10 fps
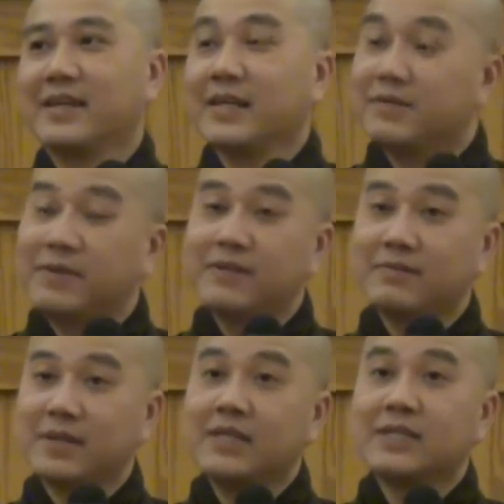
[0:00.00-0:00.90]

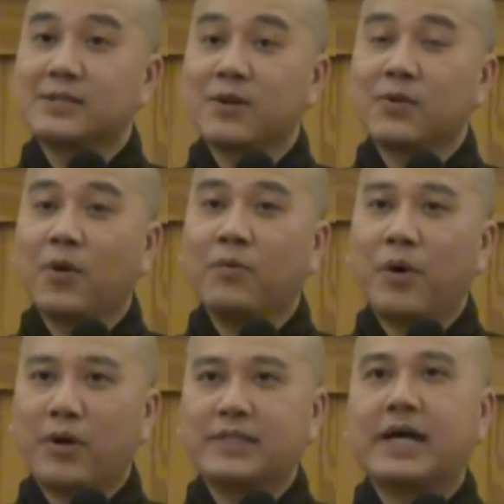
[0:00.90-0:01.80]
Even he is not
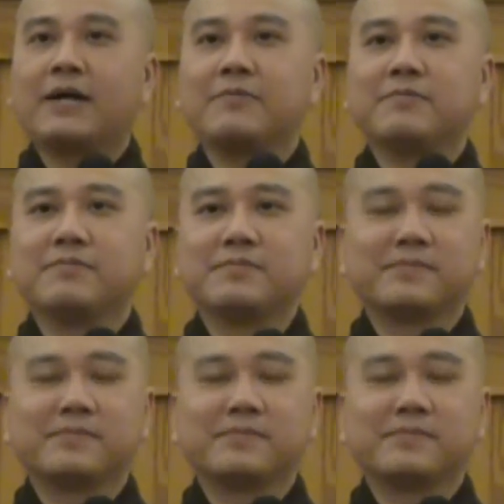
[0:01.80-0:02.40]
home on time.